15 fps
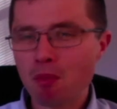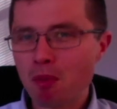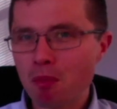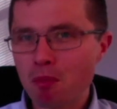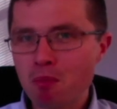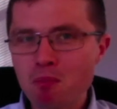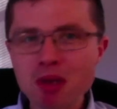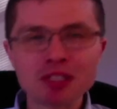
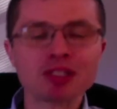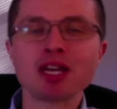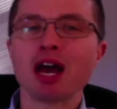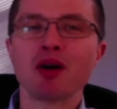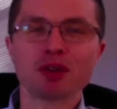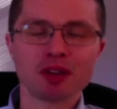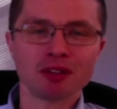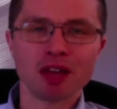
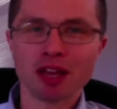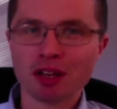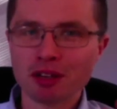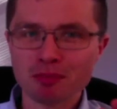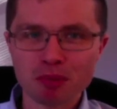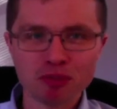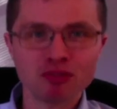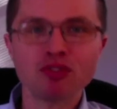
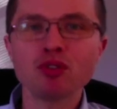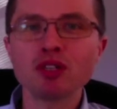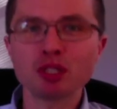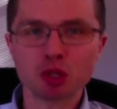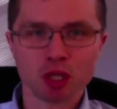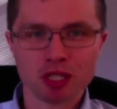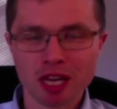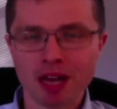miscalculated,
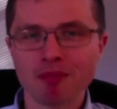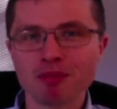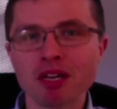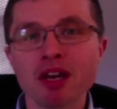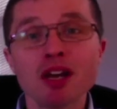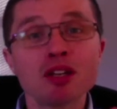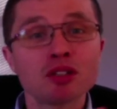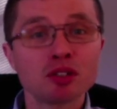buffoonish attempt
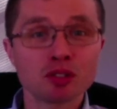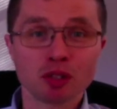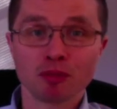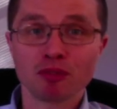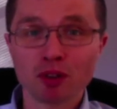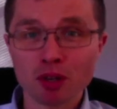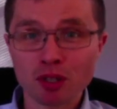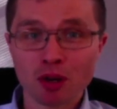to
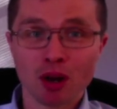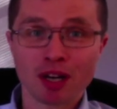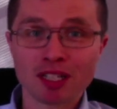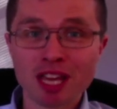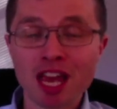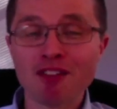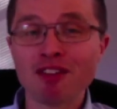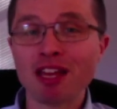subvert
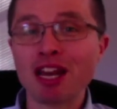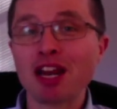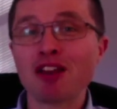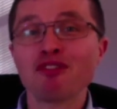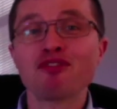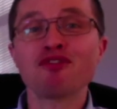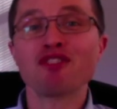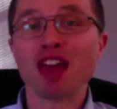Octavian, and it
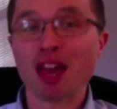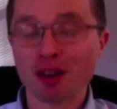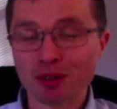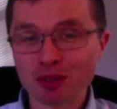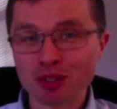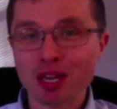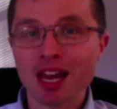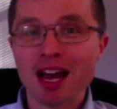
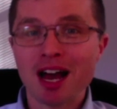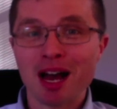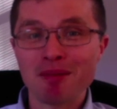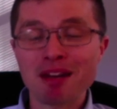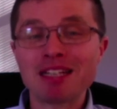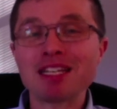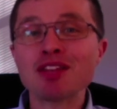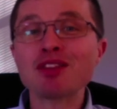fails. And
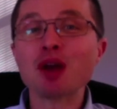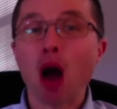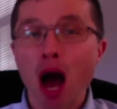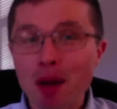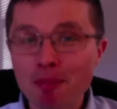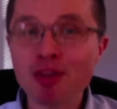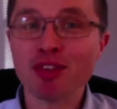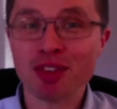indeed, the
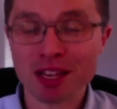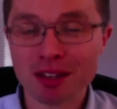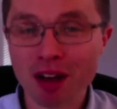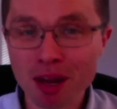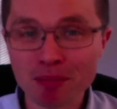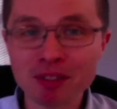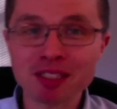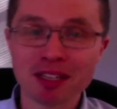
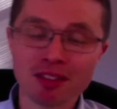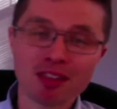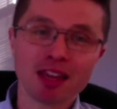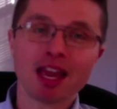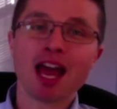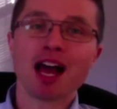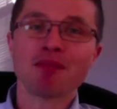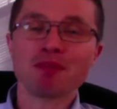opposite thing
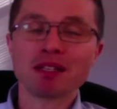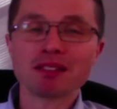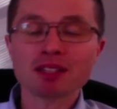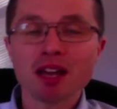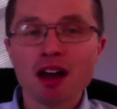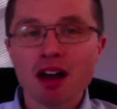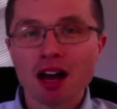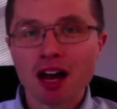happens.
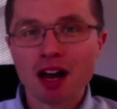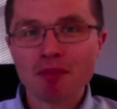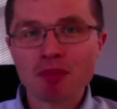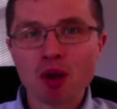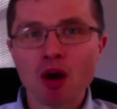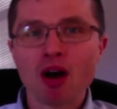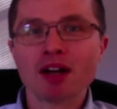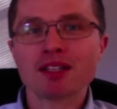
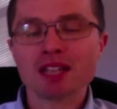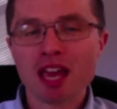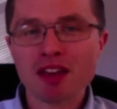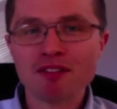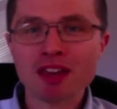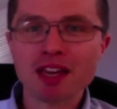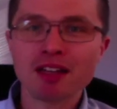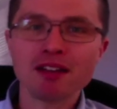
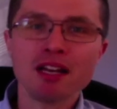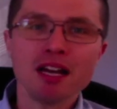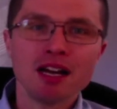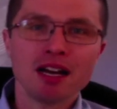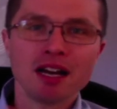Octavian